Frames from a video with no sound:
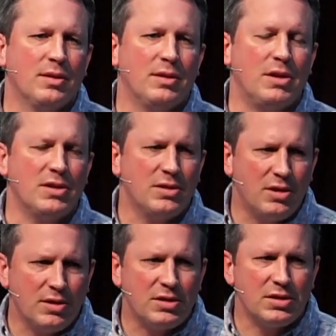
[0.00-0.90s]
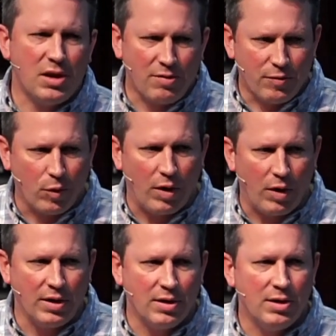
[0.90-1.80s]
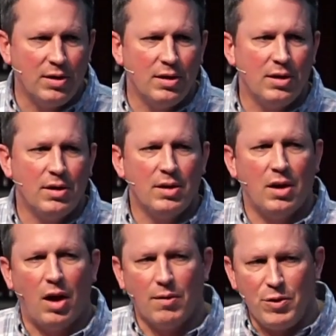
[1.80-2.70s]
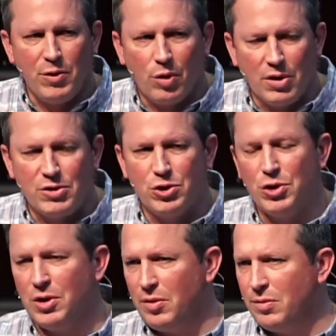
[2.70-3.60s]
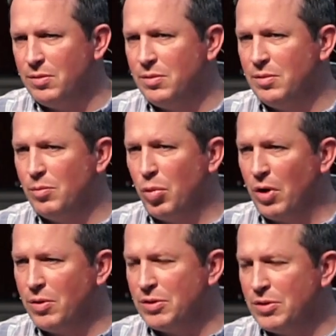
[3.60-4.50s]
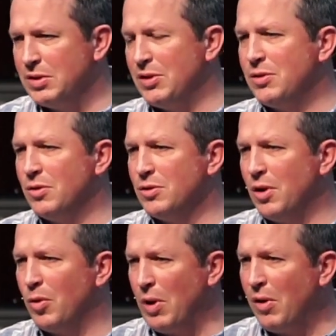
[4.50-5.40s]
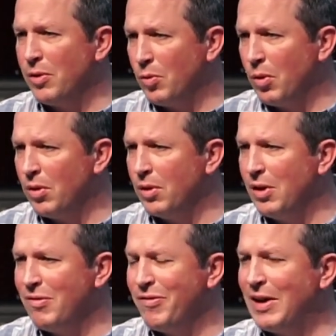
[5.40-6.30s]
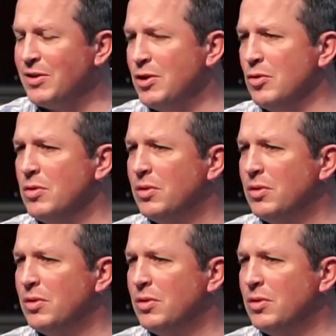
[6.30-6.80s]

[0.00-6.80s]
Does the suffering of your Christian and brothers and sisters around the world affect you?